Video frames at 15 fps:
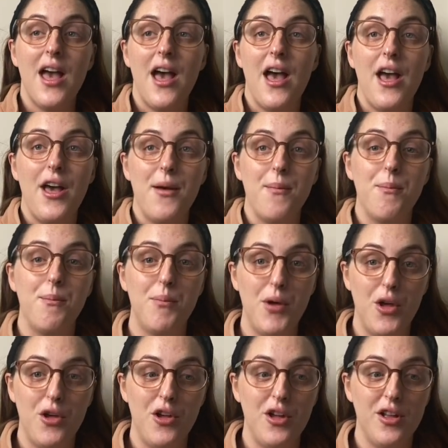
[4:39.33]

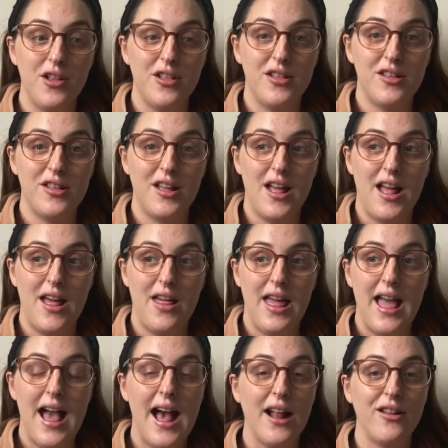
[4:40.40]
but it
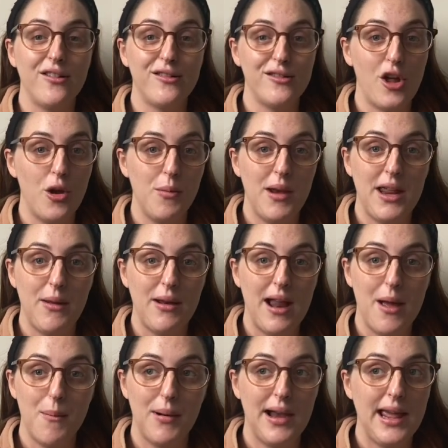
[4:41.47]
had so many
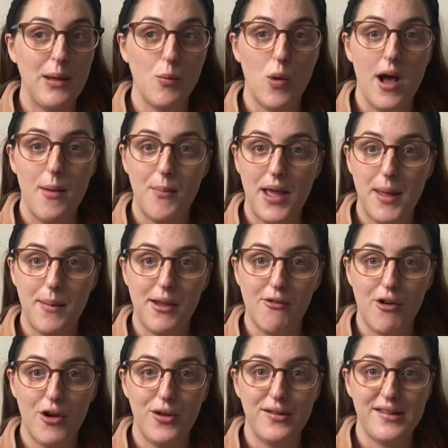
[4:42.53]
plain white baby
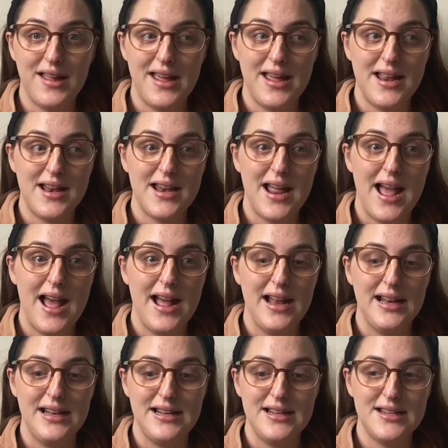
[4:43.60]
grows in
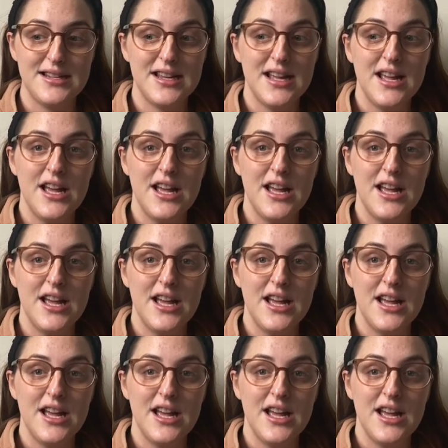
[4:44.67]
and